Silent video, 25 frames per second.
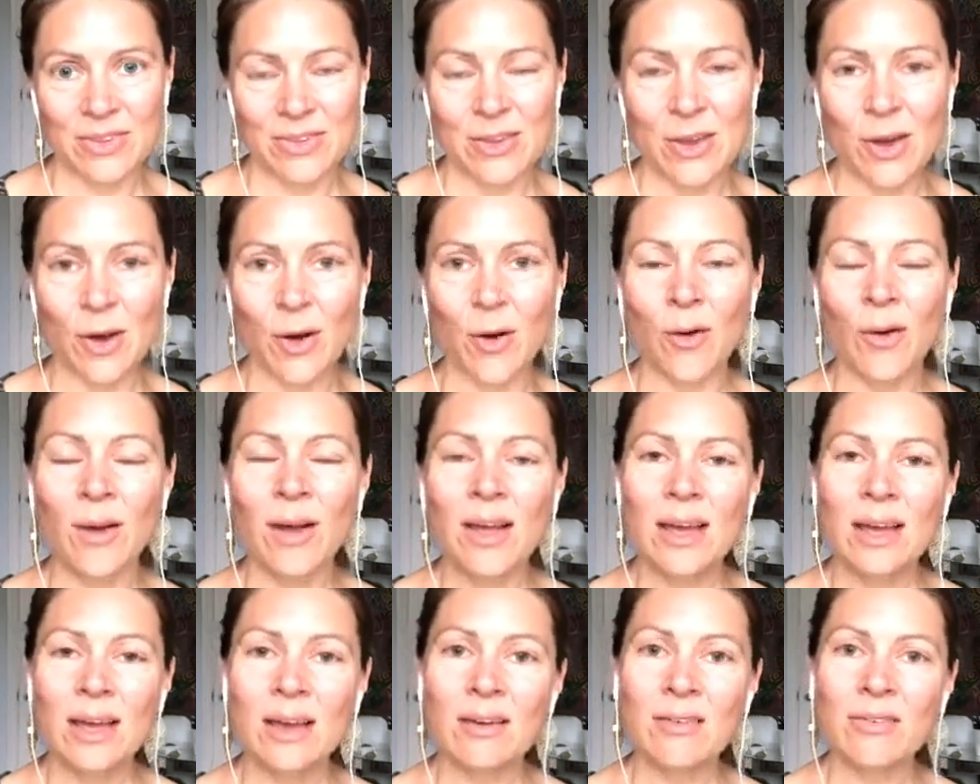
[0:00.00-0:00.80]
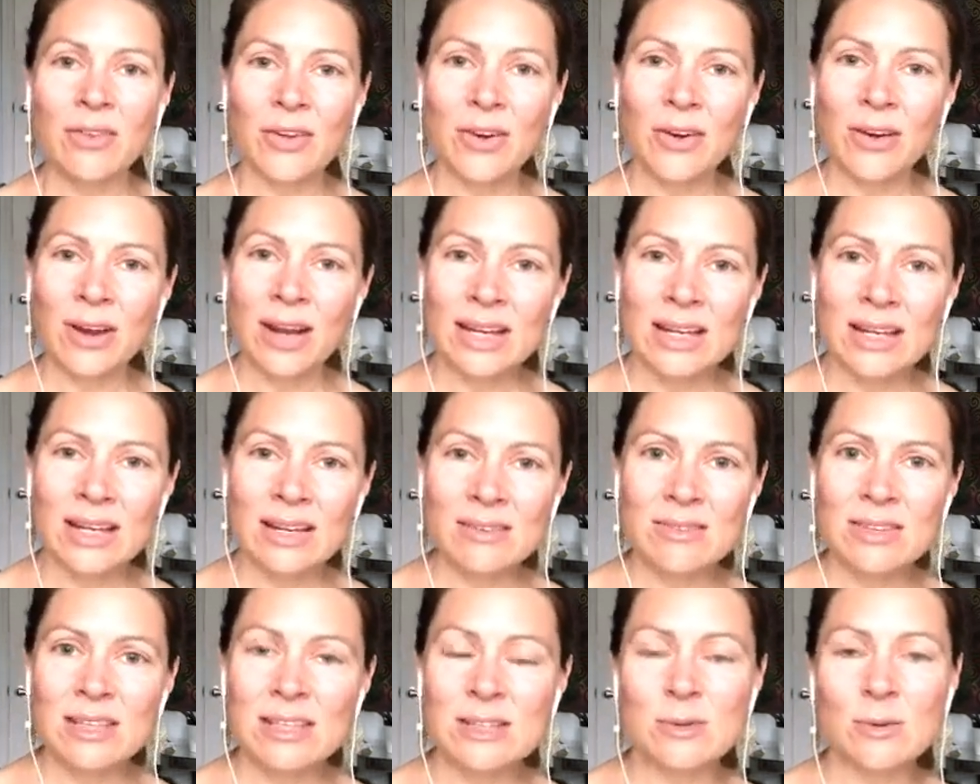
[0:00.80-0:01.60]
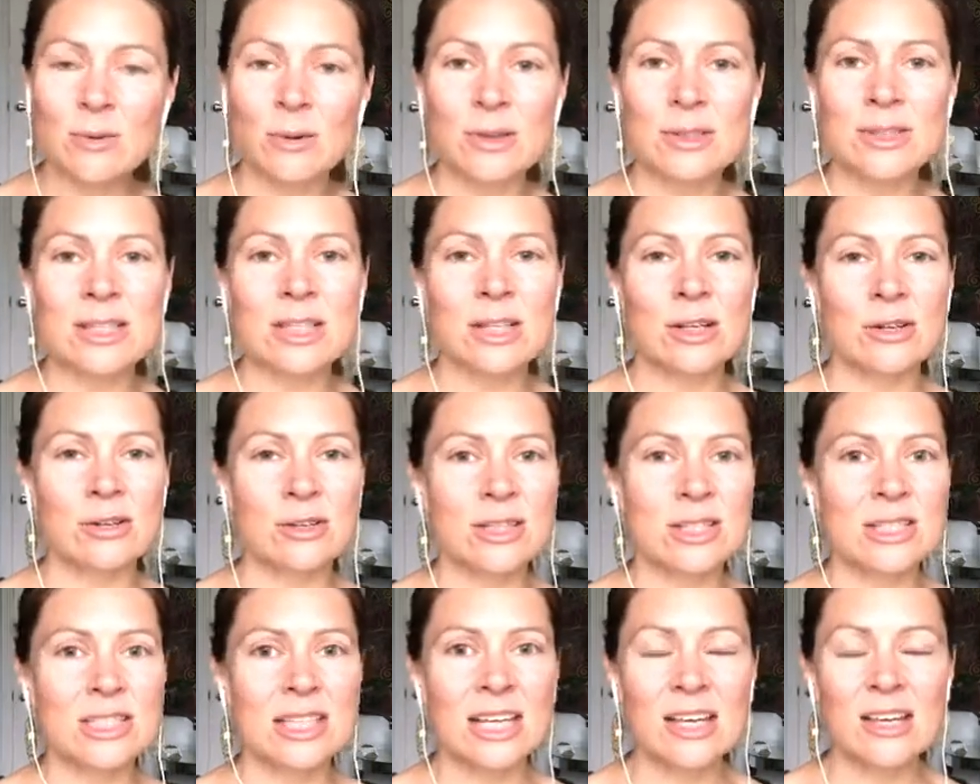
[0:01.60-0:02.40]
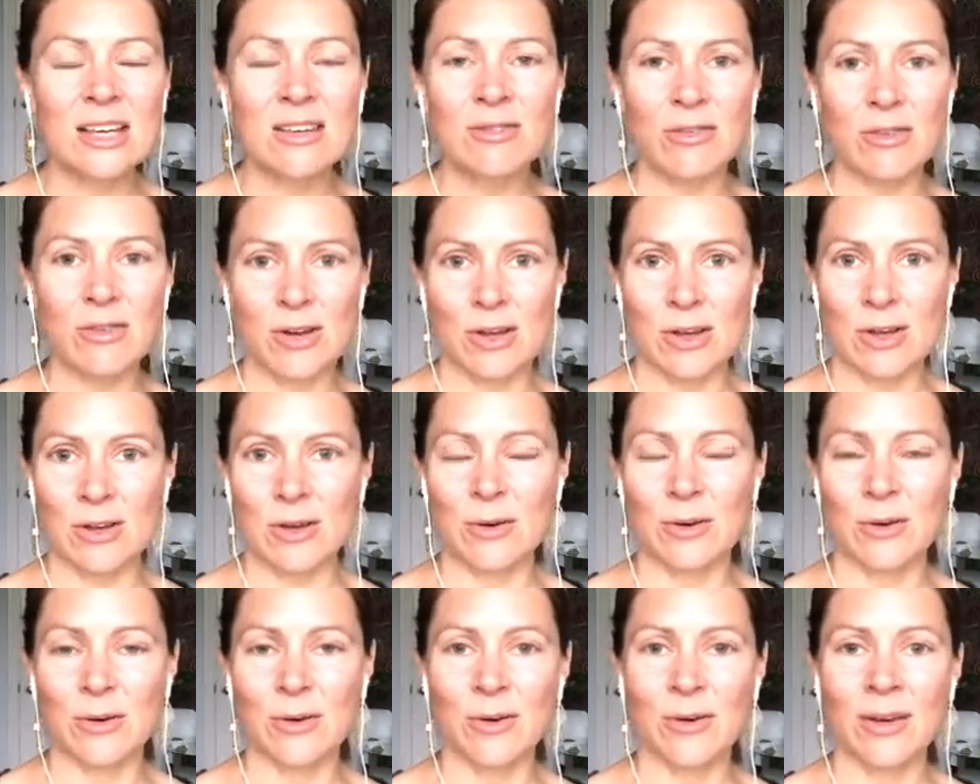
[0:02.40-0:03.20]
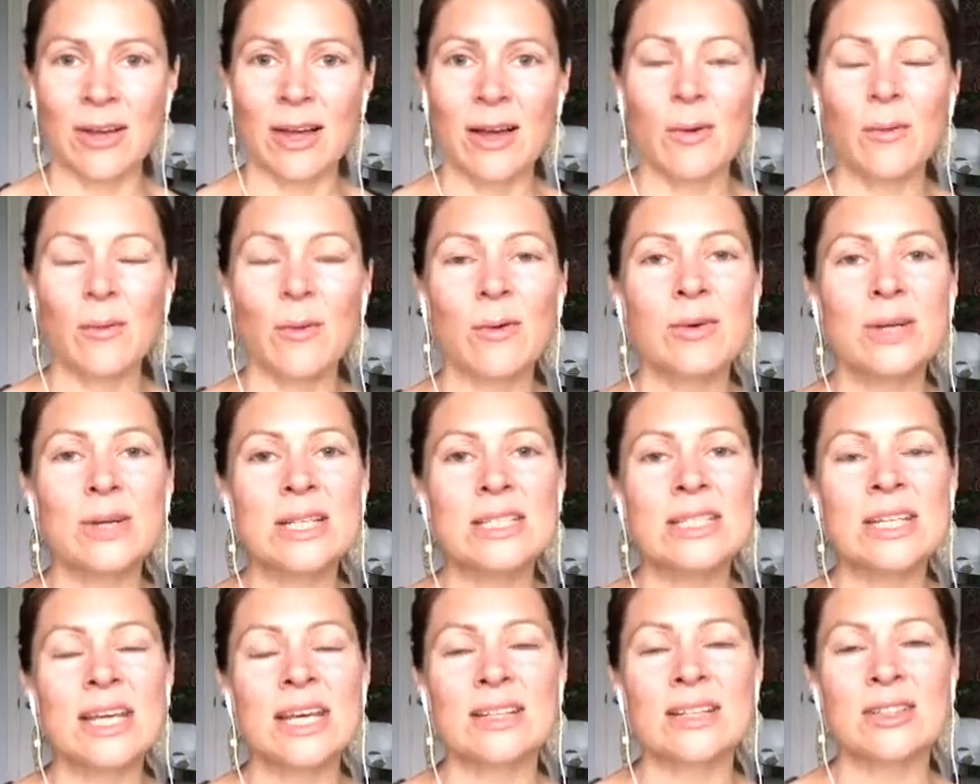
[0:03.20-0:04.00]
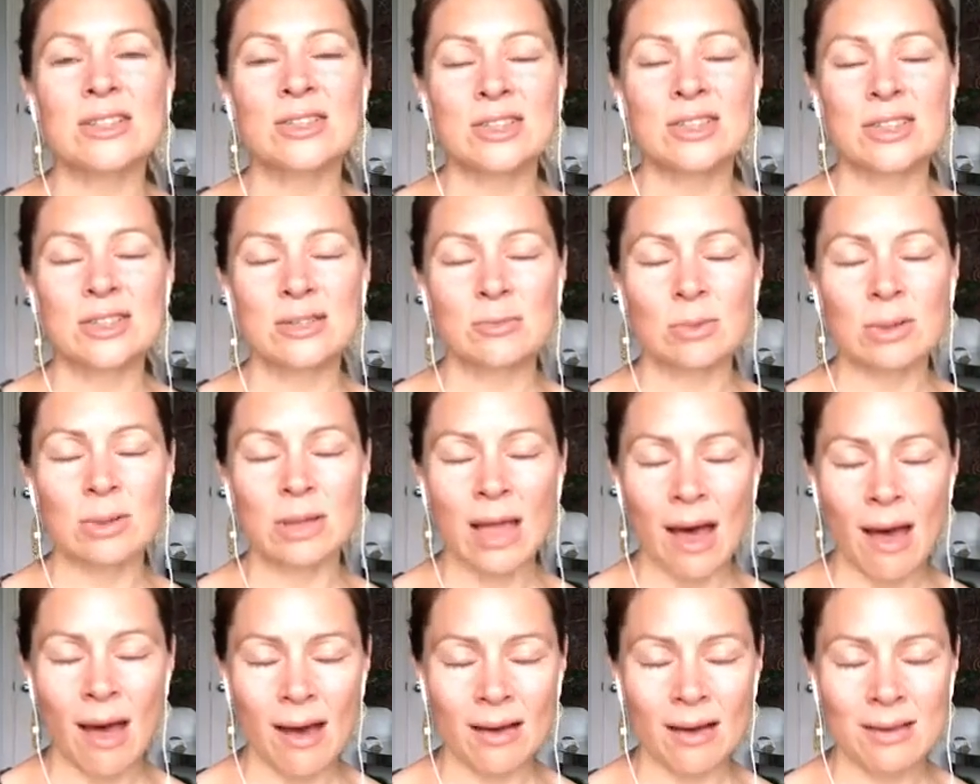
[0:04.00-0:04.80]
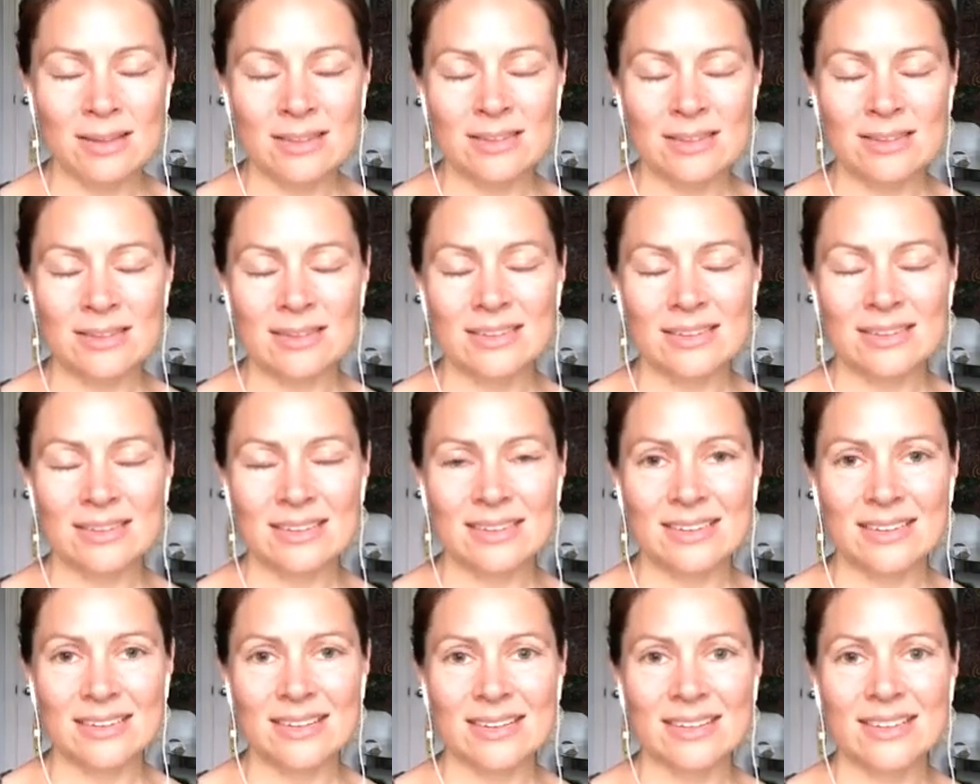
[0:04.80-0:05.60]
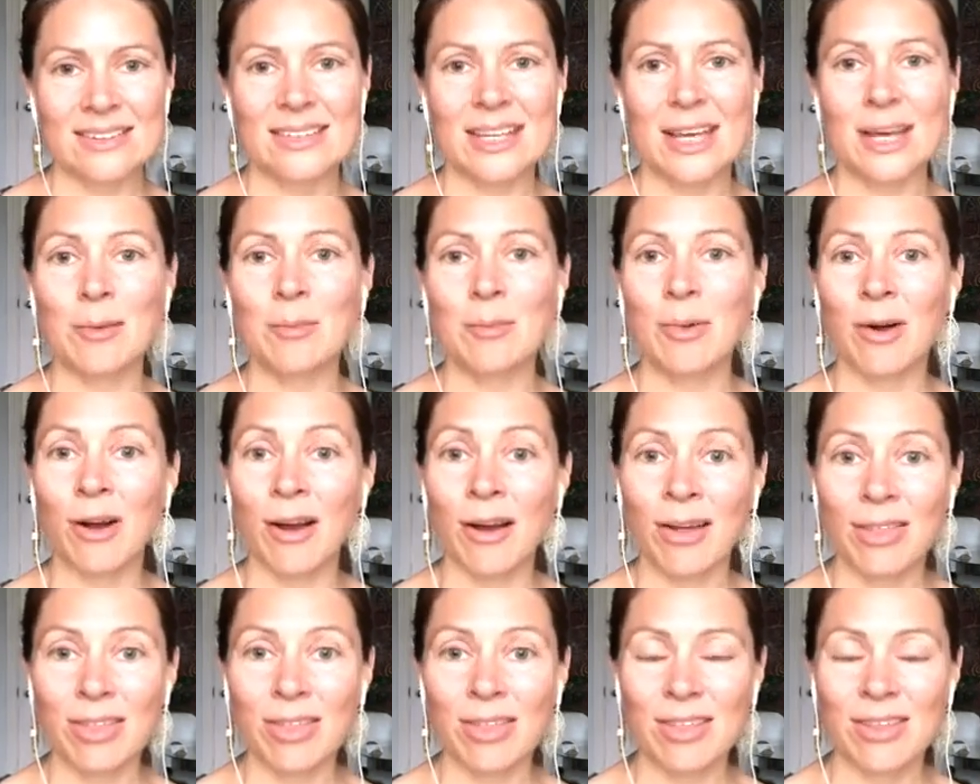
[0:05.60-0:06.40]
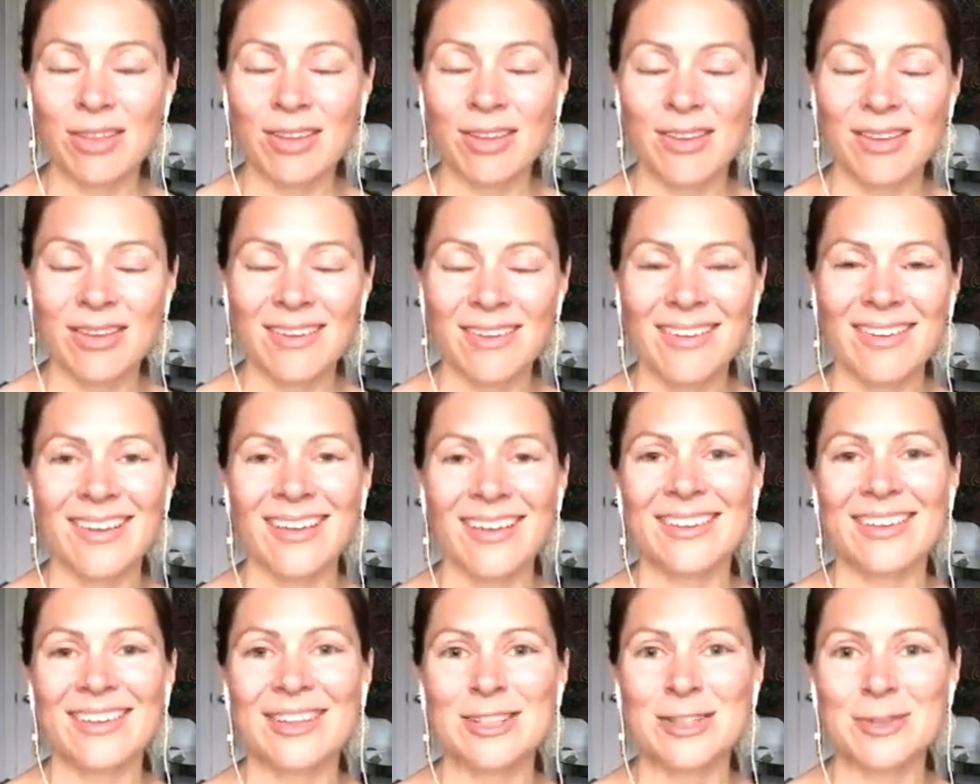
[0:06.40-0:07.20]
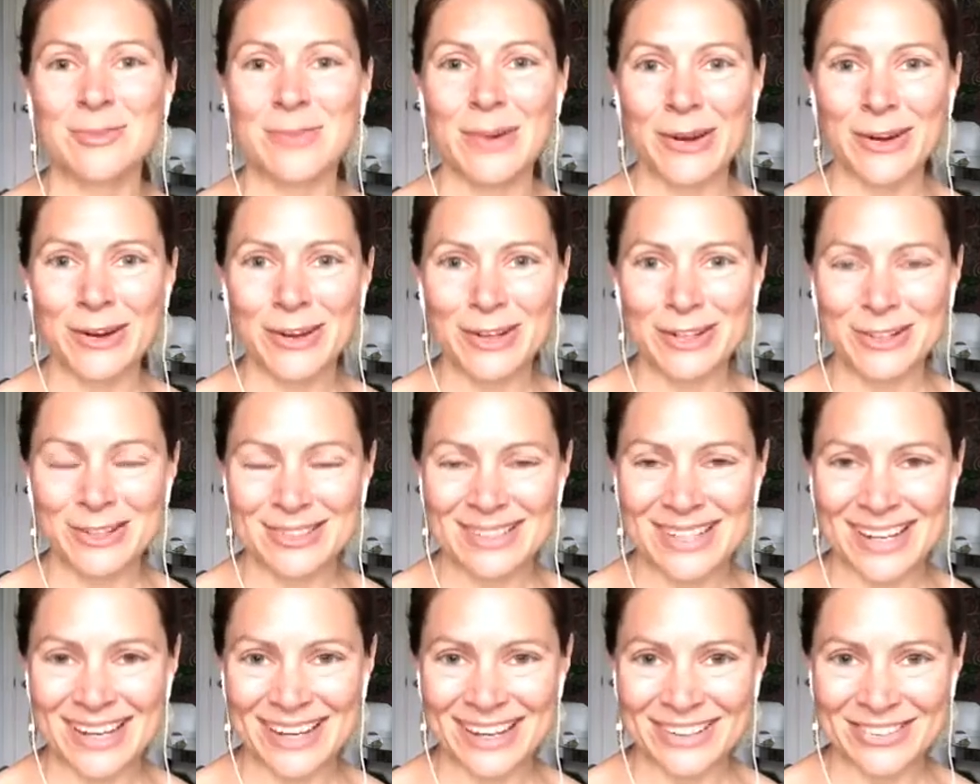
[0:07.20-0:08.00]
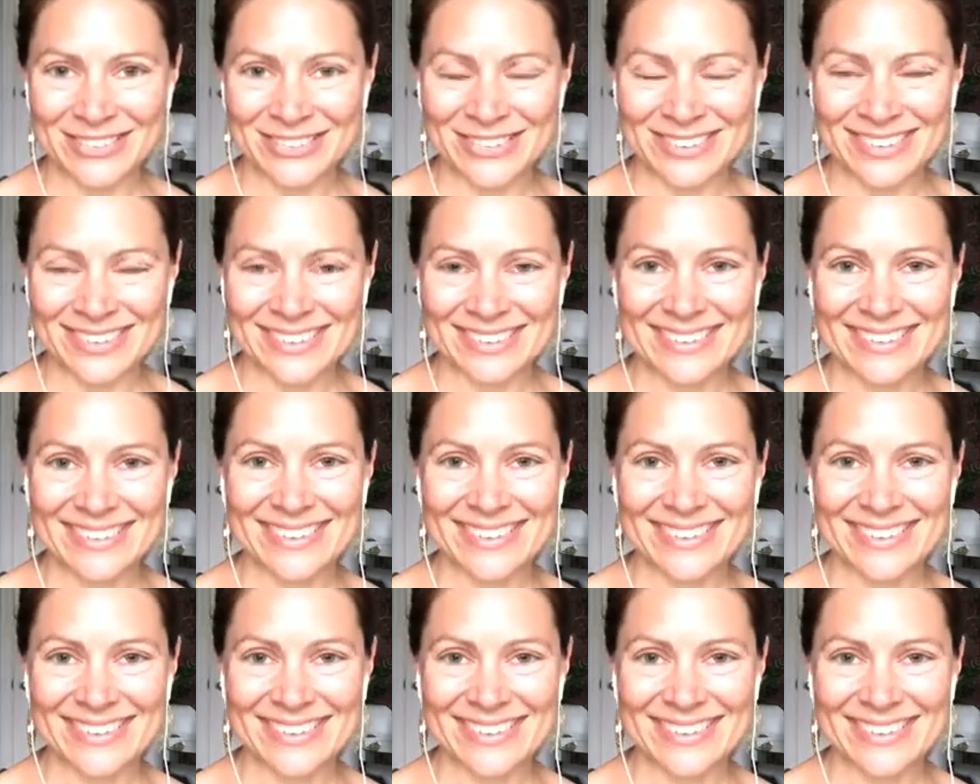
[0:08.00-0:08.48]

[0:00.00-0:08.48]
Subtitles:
So if there are any of these words that are sticky for you, what would it take to just relax, take a breath, let your barriers down,